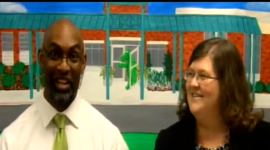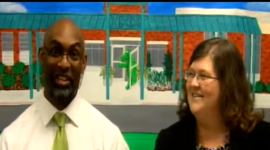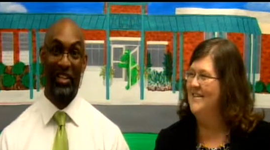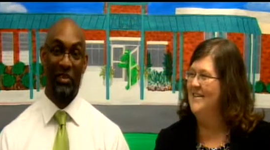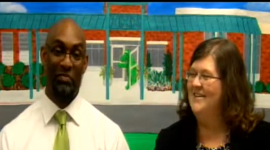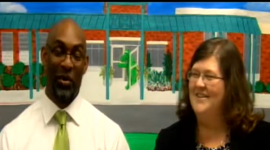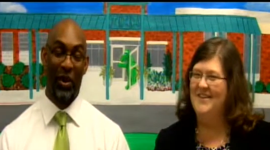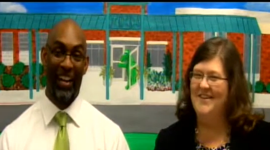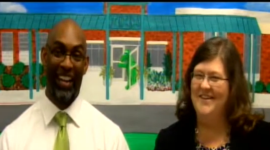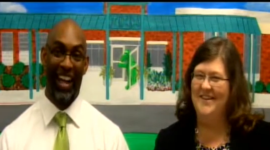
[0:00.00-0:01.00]
Speaker 1: Good
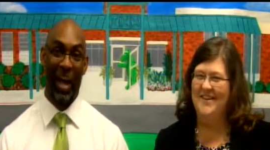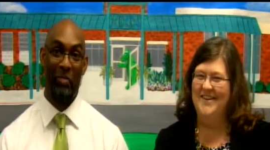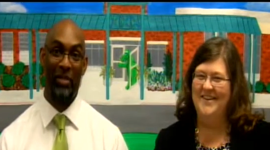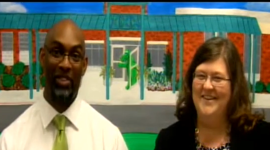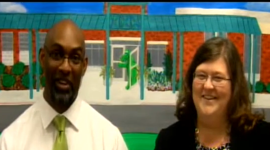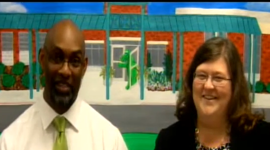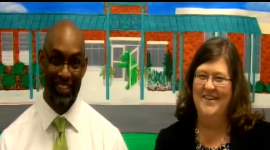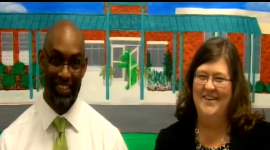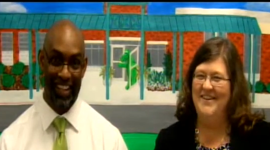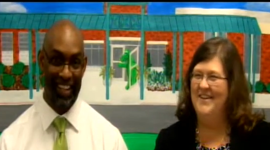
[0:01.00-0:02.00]
morning. Happy
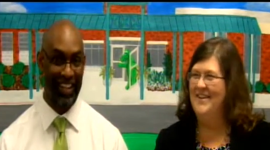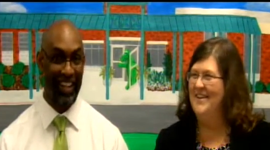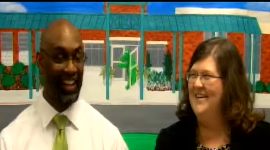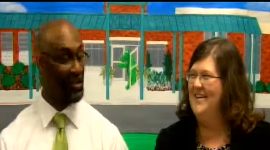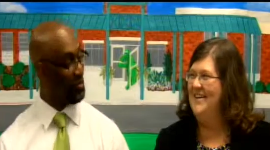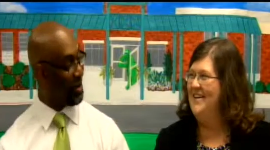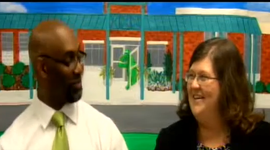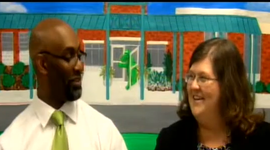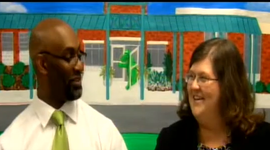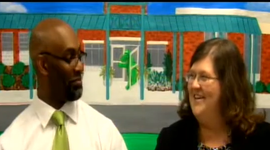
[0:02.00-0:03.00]
Thursday. Good
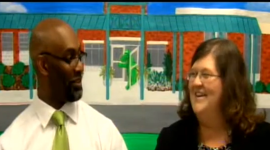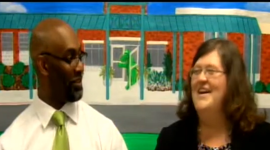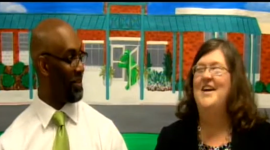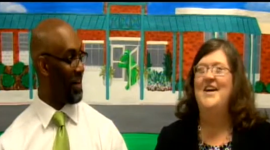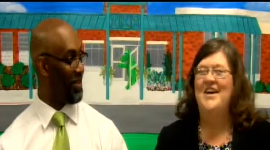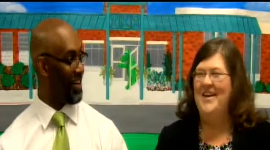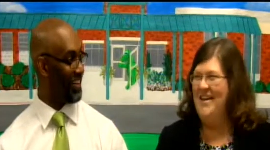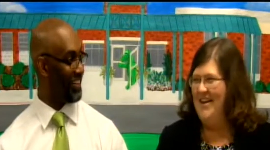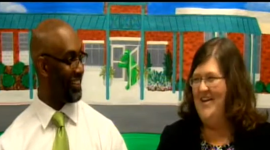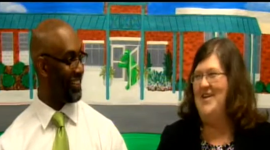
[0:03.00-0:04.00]
morning, Mr. P. How
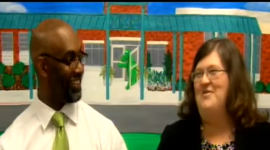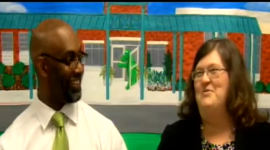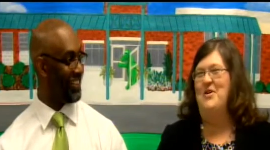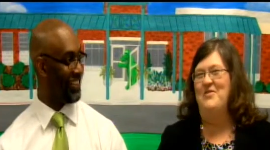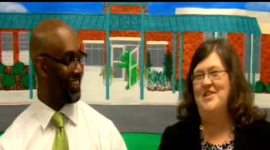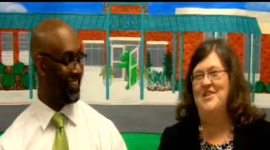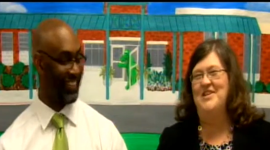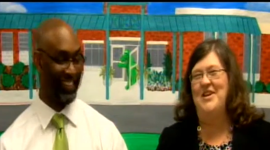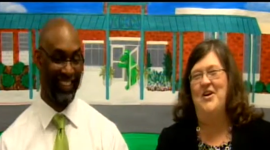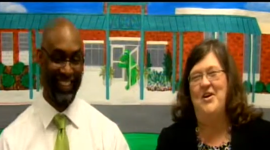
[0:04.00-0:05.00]
are you? Good
Speaker 2: morning, Mr.
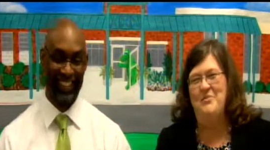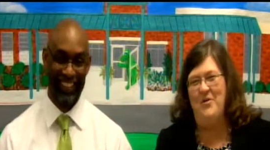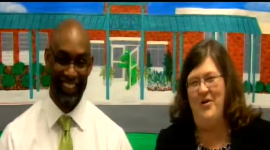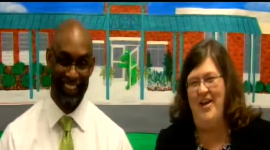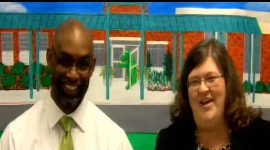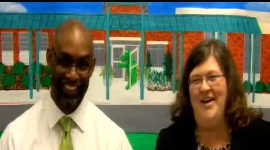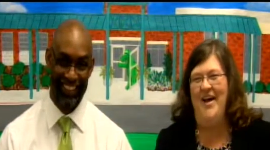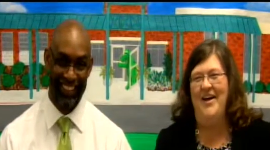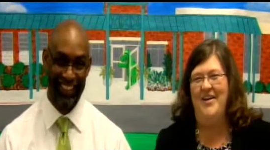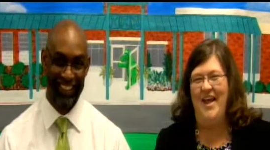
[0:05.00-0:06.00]
Singer. Good morning,
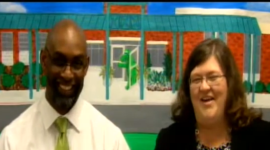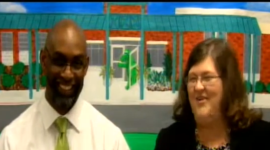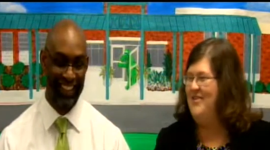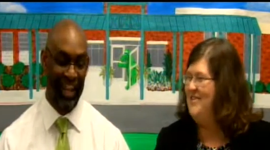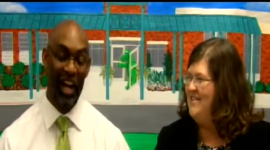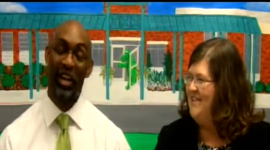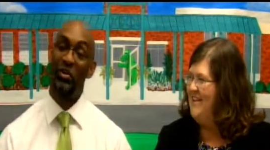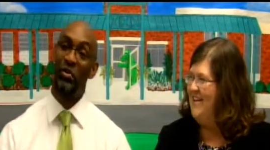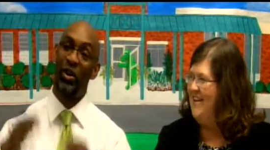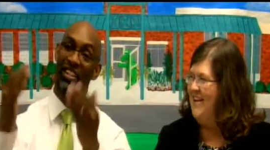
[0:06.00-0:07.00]
uh, Gators.
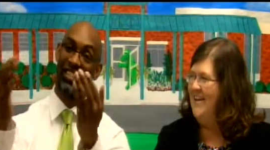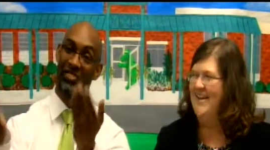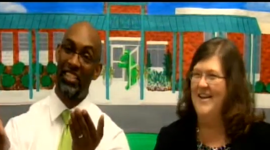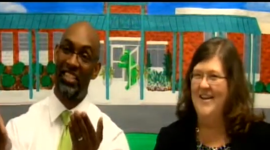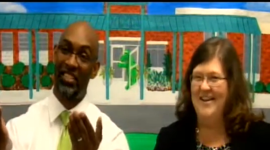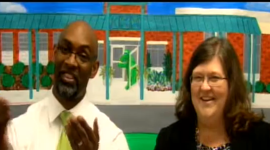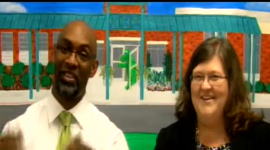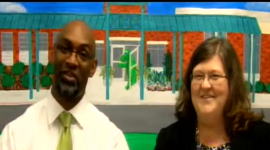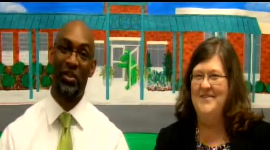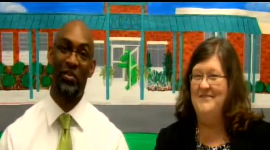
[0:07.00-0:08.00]
Speaker 1: Good morning,
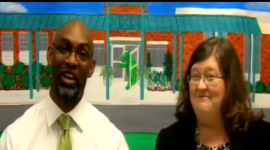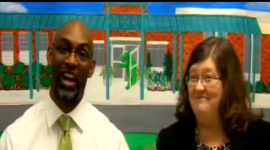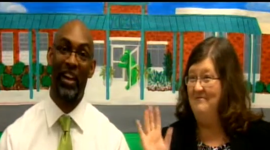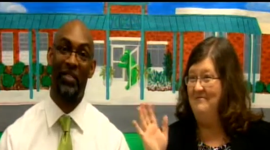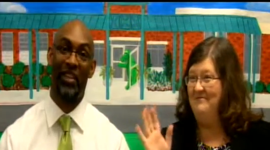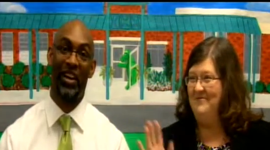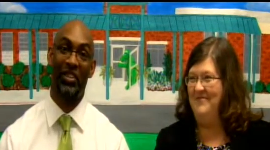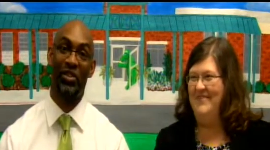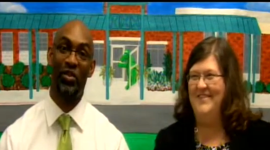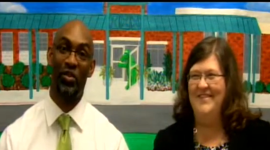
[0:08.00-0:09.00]
GVTV crew. We have
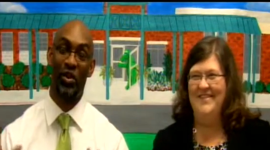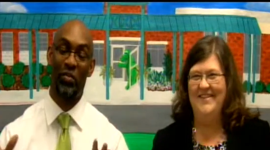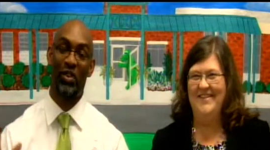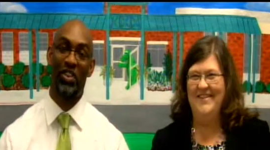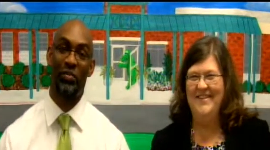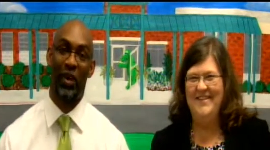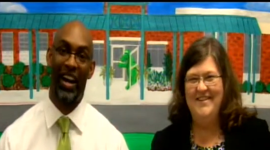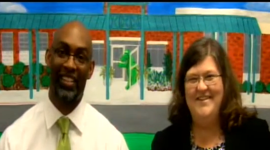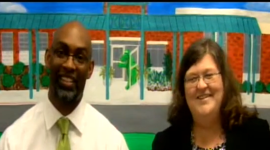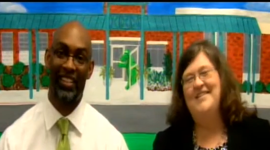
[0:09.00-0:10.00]
a new group with us
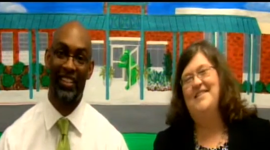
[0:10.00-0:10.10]
watching.